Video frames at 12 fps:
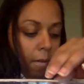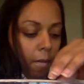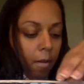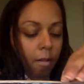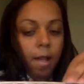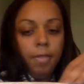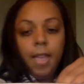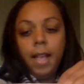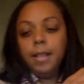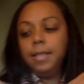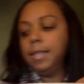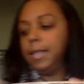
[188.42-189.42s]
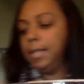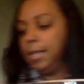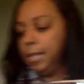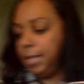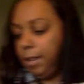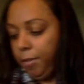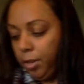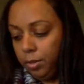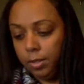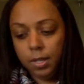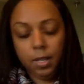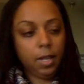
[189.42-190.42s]
All right, that consistency feels
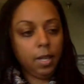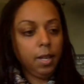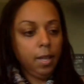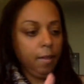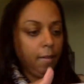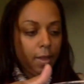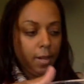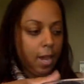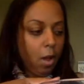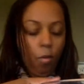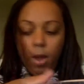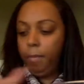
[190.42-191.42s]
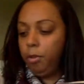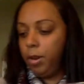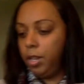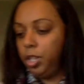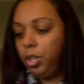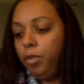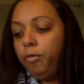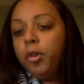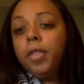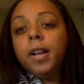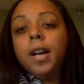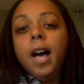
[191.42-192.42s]
good. Now what I'm going to do for the
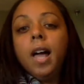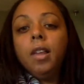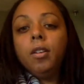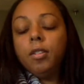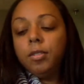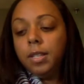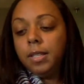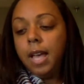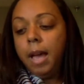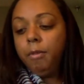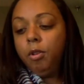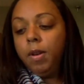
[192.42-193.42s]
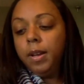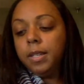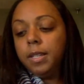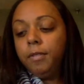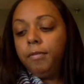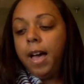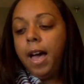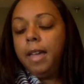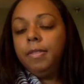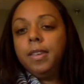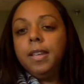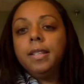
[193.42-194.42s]
colors is I'm going to divide
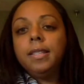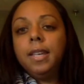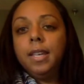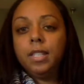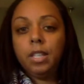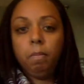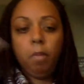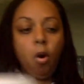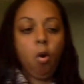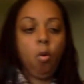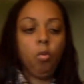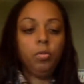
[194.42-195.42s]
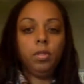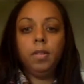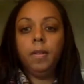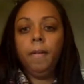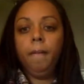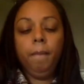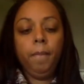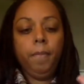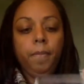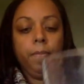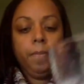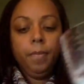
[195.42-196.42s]
this into bowls
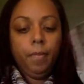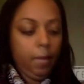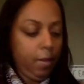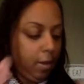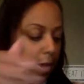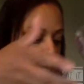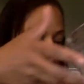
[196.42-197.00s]
like